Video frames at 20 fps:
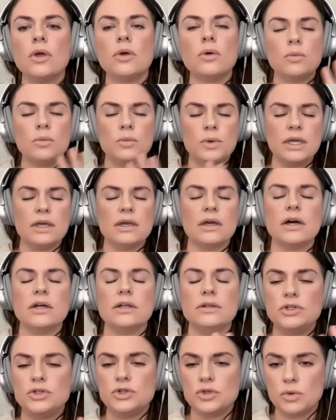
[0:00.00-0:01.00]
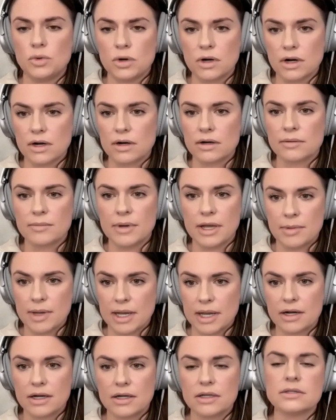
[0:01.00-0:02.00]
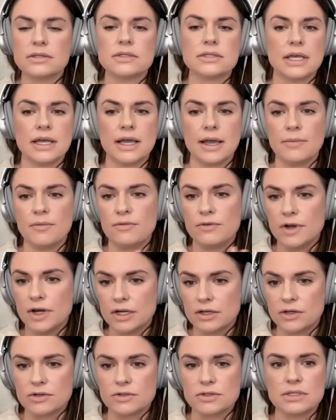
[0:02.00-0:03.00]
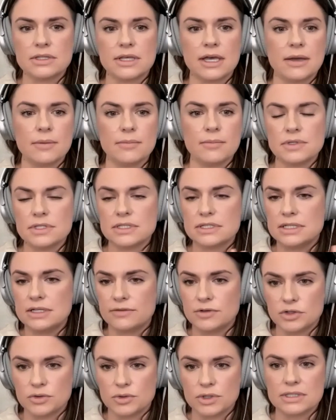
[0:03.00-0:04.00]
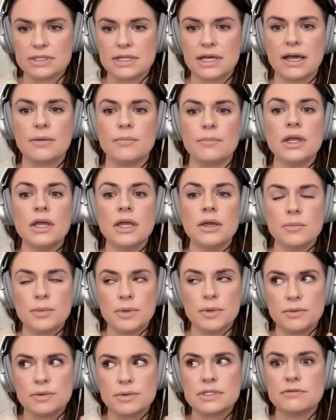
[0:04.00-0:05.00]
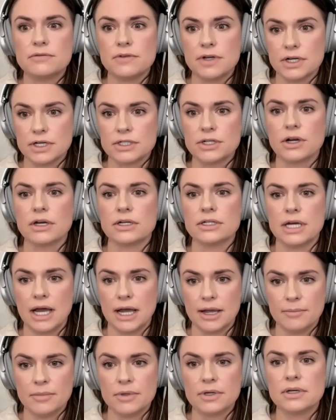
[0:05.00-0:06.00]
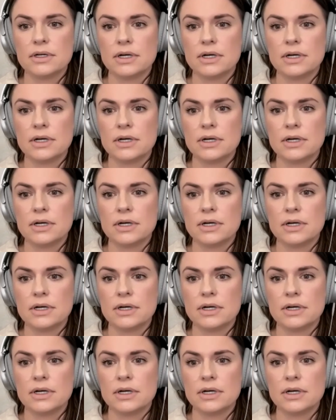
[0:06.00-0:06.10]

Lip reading: we adore my parents. Like, I'm very close to them. Steve adores them, but it was a very dark time.